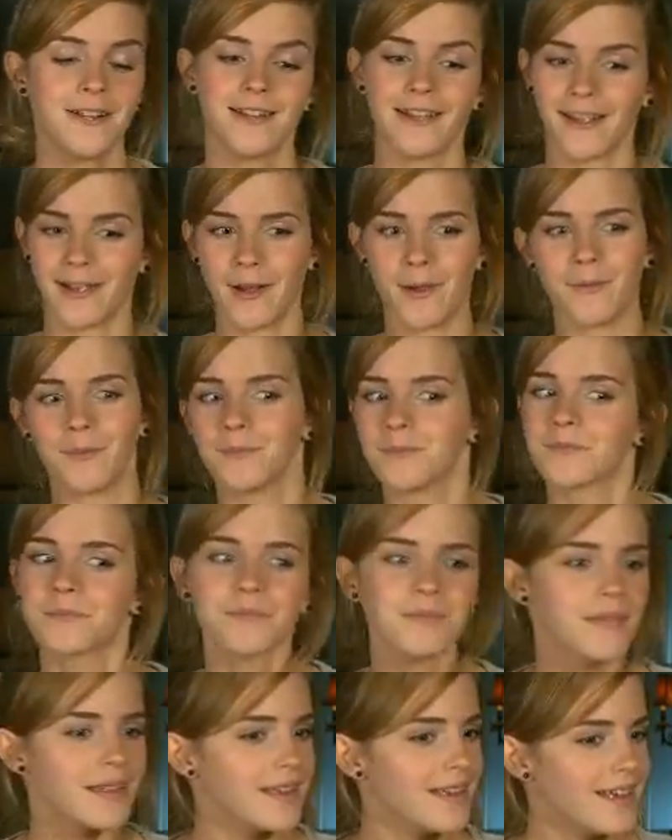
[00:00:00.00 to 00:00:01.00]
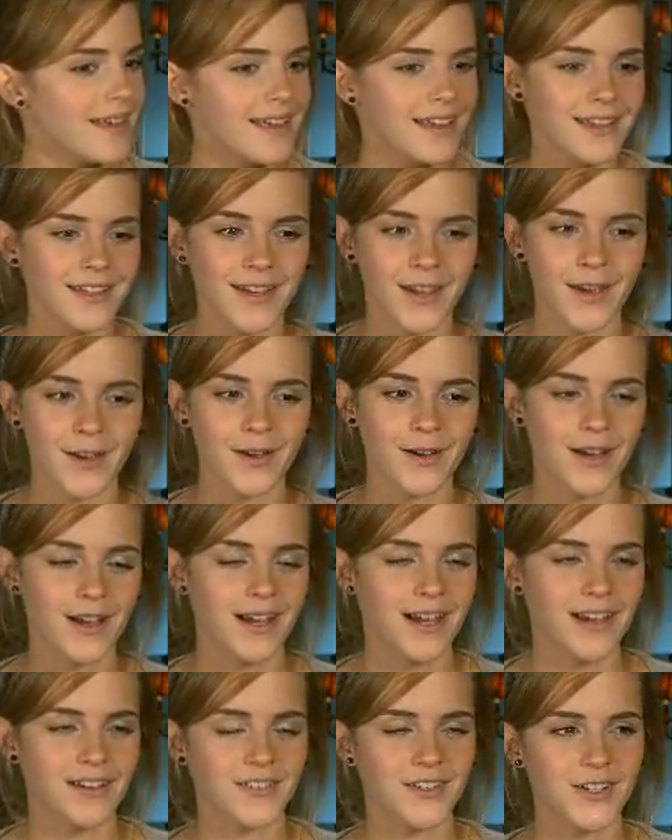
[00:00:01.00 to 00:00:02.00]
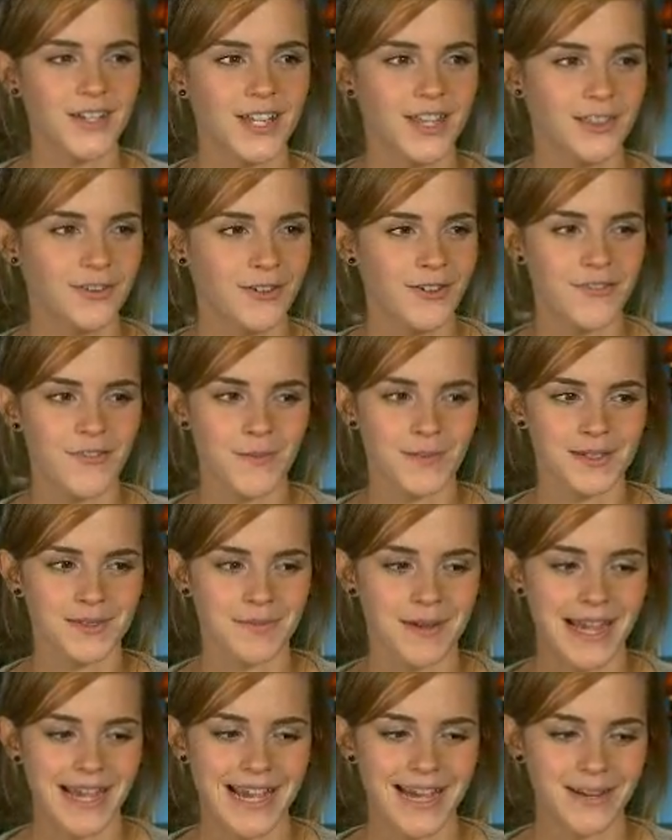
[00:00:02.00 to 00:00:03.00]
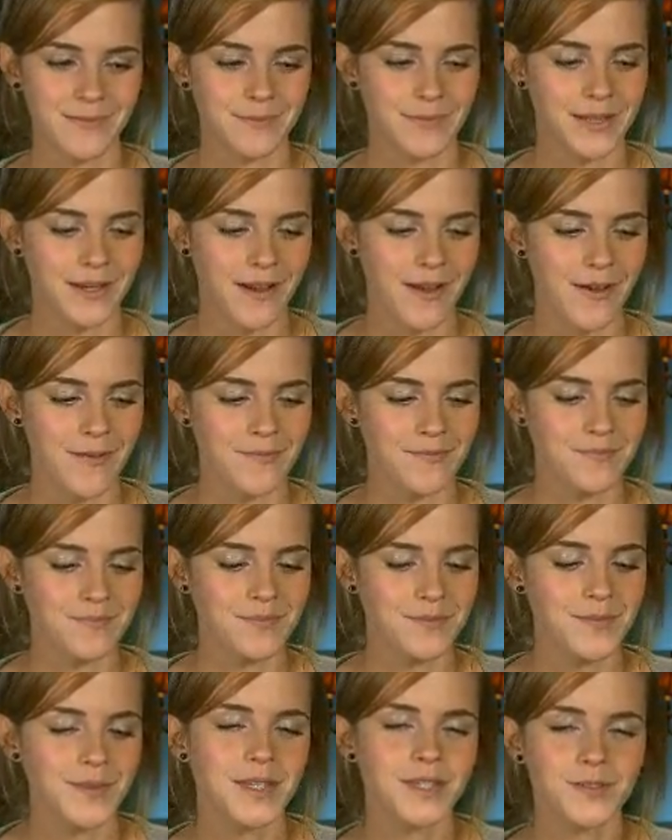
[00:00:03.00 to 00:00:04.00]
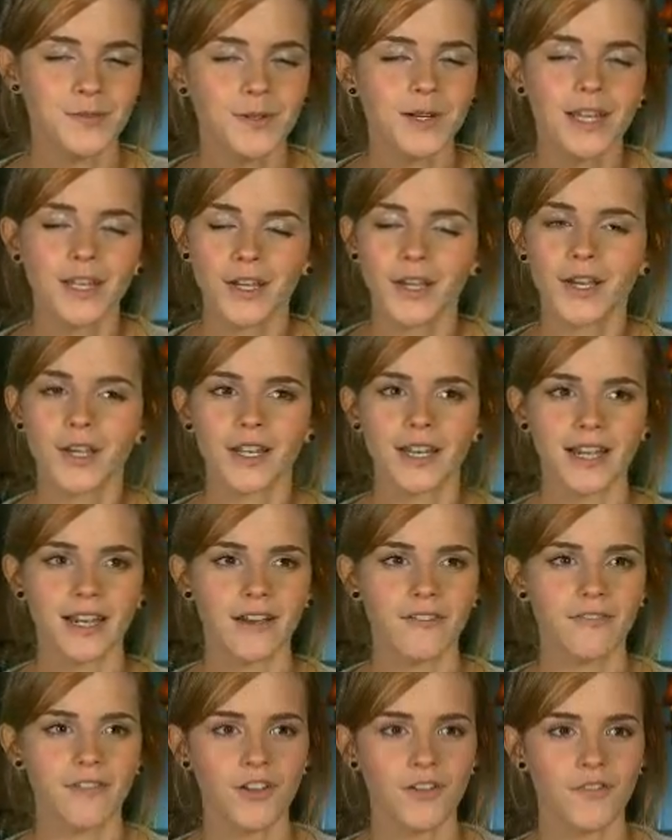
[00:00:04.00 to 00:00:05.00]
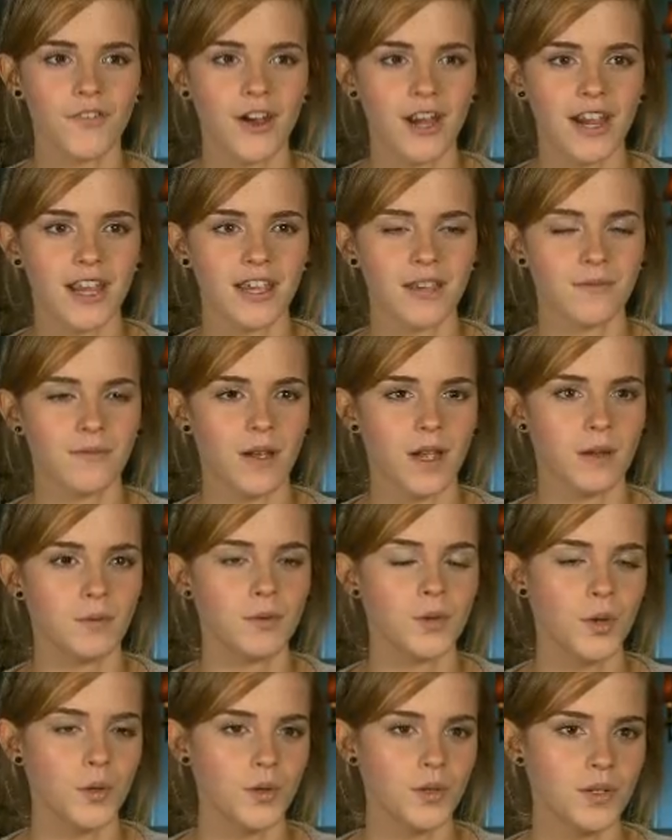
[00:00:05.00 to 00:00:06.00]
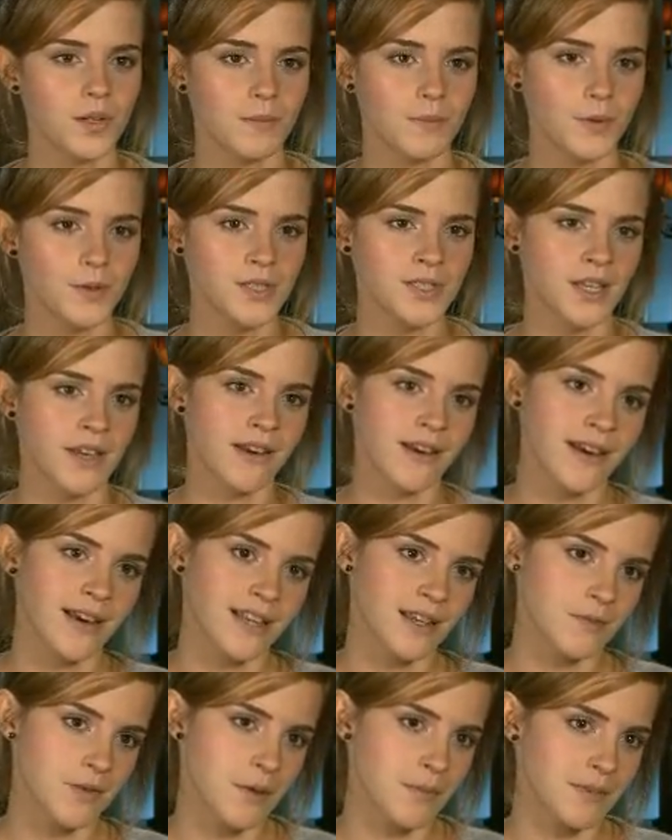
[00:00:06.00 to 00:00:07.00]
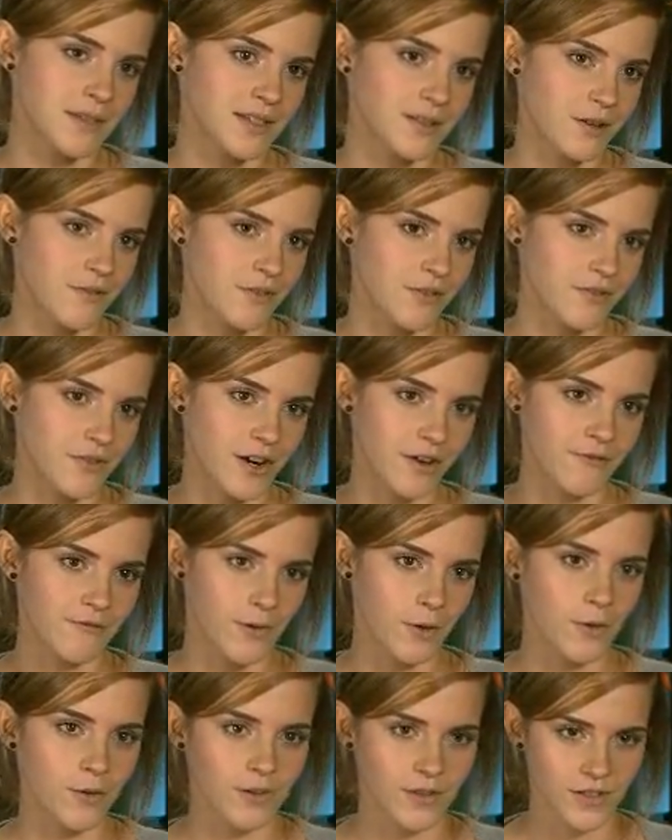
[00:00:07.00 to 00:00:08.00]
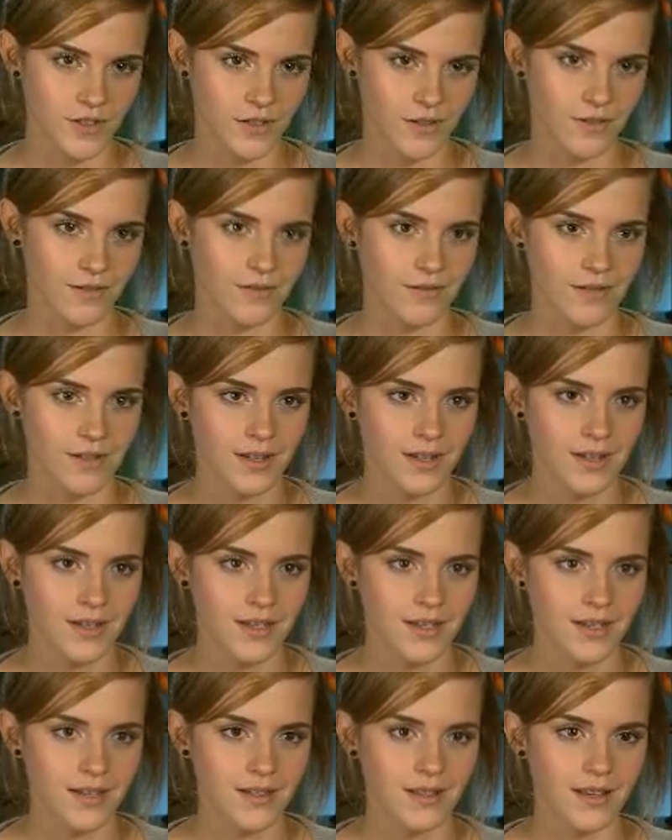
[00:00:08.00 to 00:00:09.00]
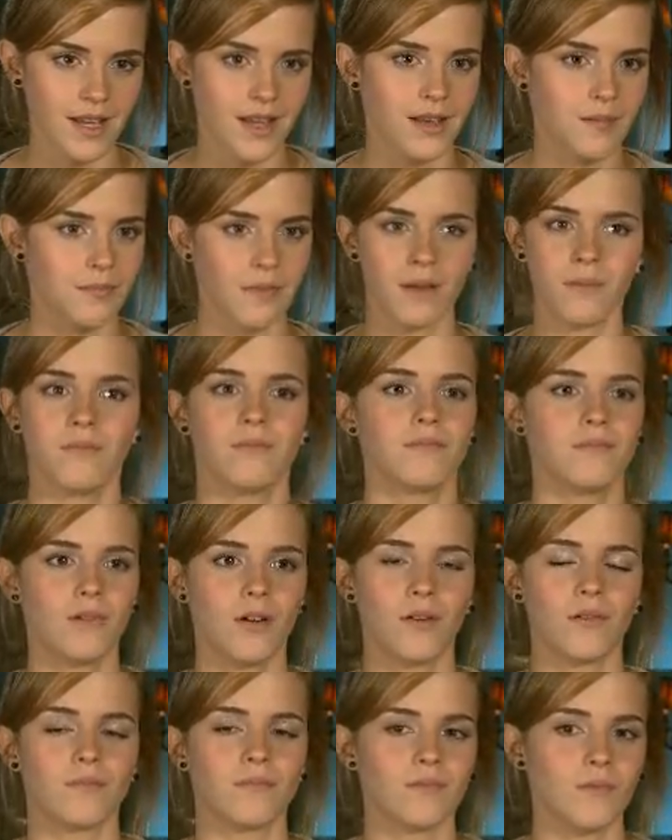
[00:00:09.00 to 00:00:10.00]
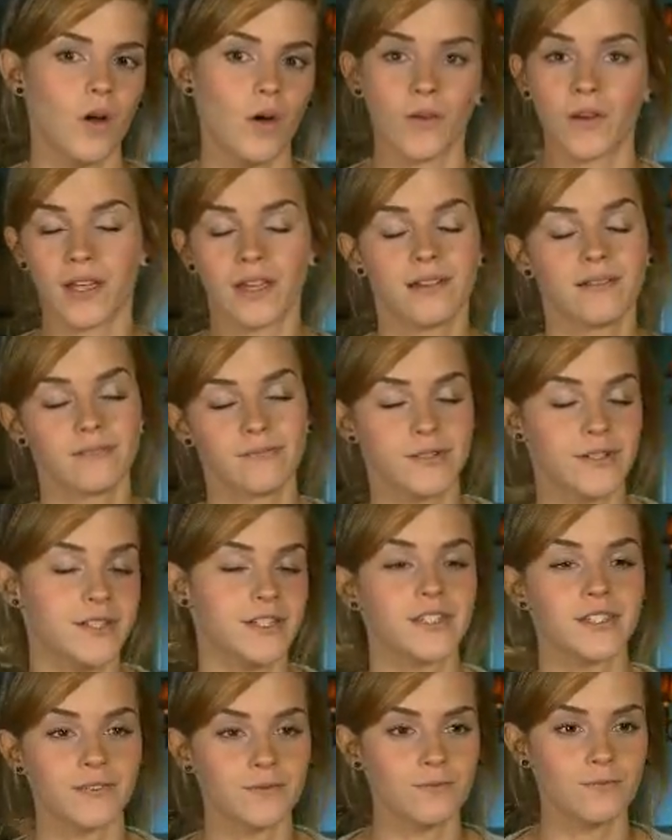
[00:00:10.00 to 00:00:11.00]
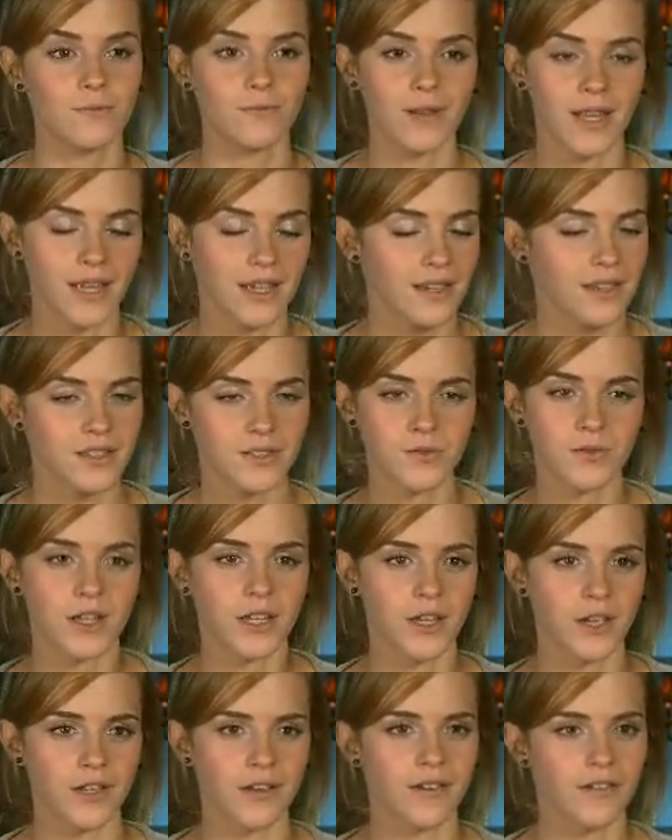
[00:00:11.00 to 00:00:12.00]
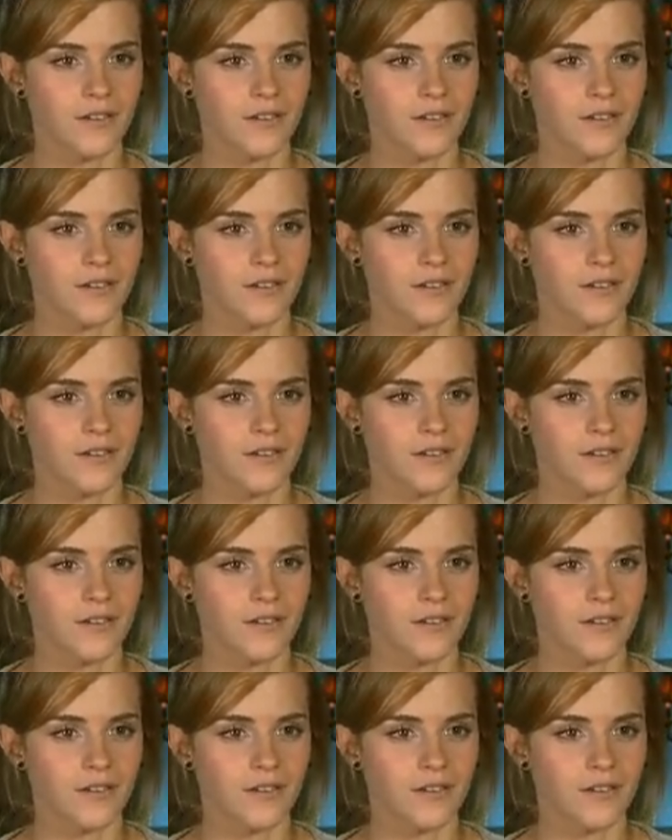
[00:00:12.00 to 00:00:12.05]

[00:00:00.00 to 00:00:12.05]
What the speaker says: like I've got like 3 films on my head, but it's really good. Like I feel I'm not studying at the moment, so I feel very focused on on it, which is it's really good.